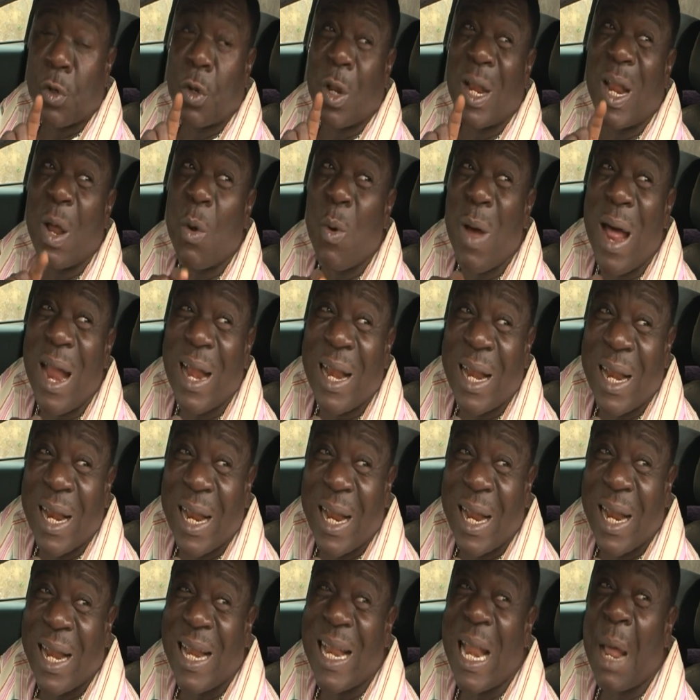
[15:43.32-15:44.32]
The other one,
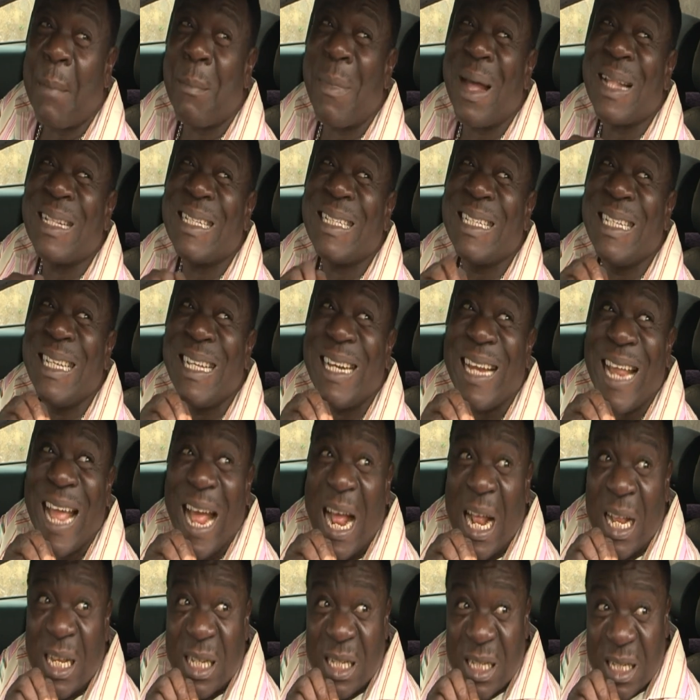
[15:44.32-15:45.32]
na
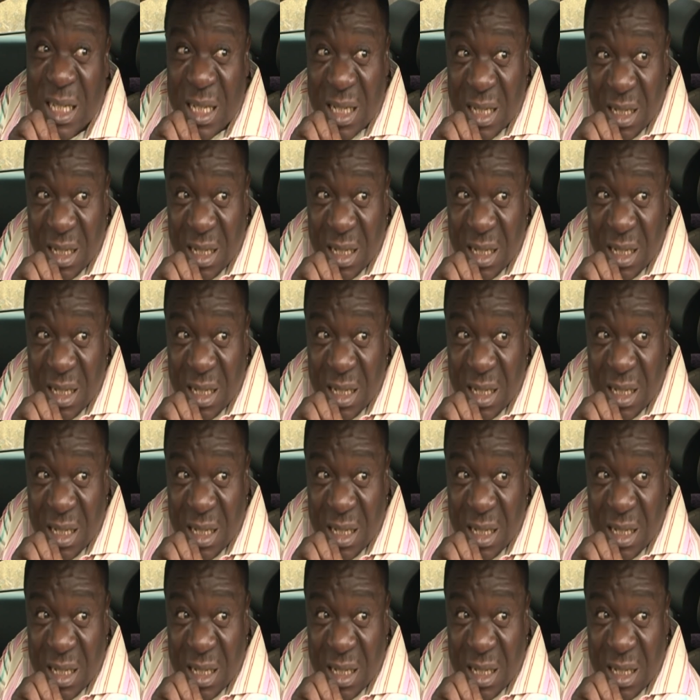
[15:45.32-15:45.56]
materials.